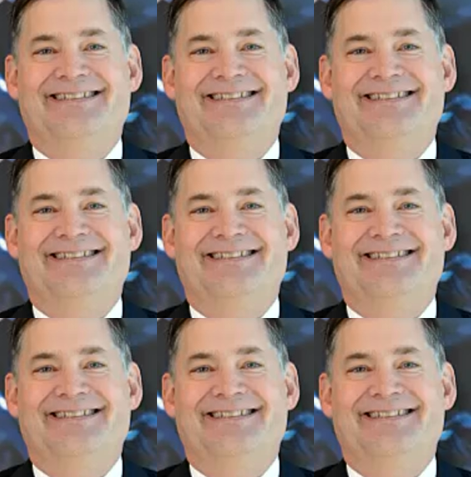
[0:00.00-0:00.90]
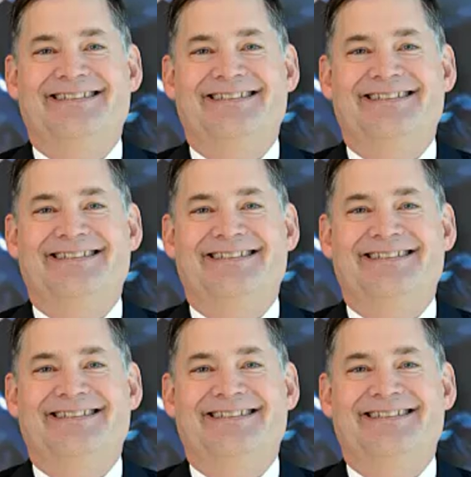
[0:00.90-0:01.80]

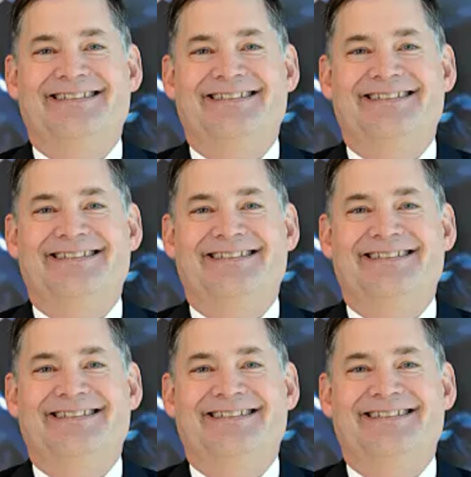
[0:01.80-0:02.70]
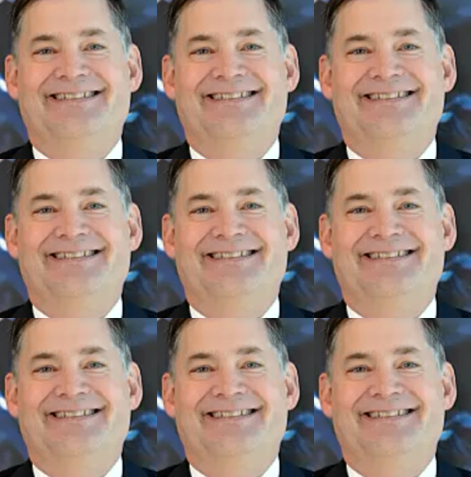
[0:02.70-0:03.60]

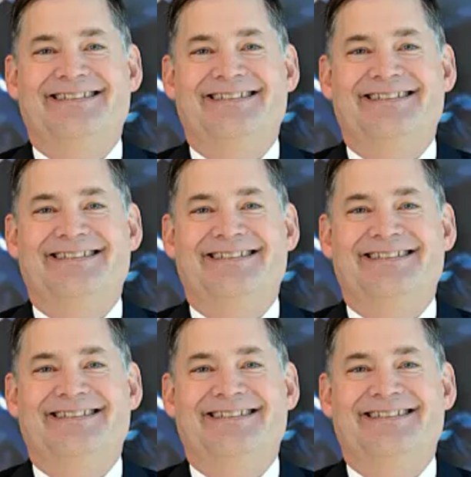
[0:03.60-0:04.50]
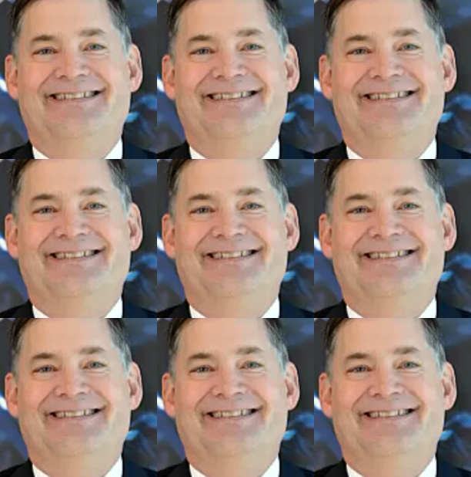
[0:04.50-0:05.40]

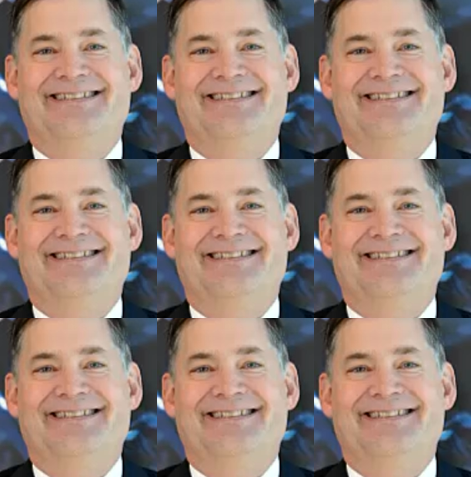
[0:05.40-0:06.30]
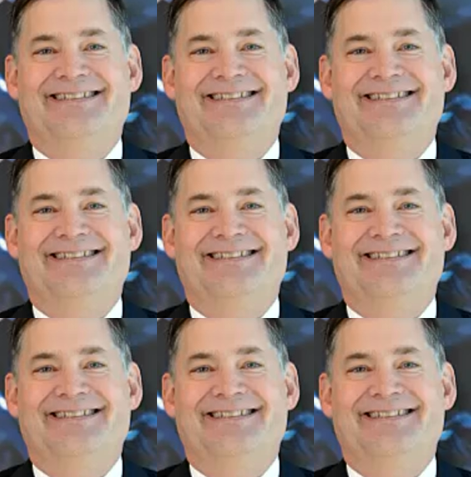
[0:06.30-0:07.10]
The face doesn't move, so there is nothing to read.